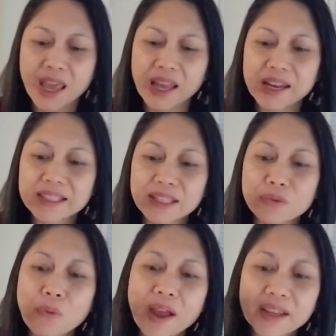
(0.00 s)
And I
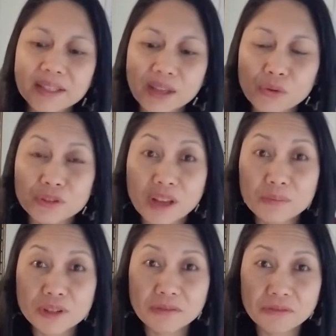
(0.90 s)
said, why is our
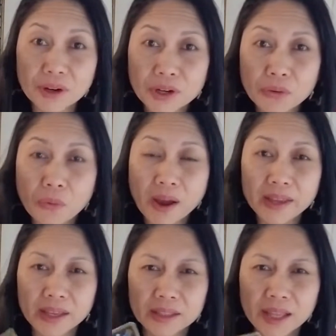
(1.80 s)
subject very
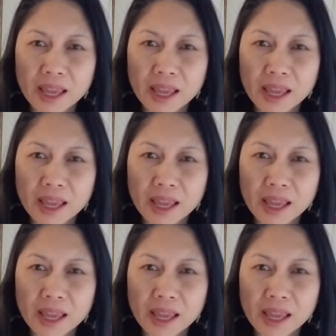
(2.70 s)
quiet?